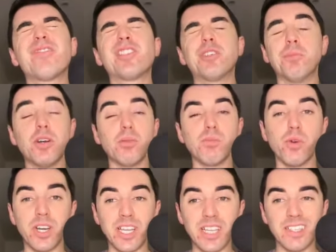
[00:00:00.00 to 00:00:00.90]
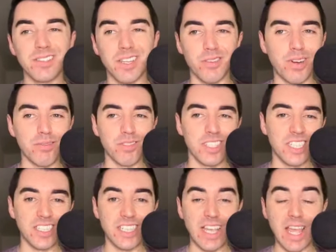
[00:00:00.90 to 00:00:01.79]
tomorrow morning around
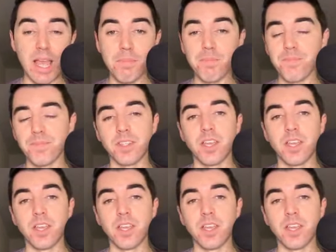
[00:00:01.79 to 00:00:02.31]
6 a.m.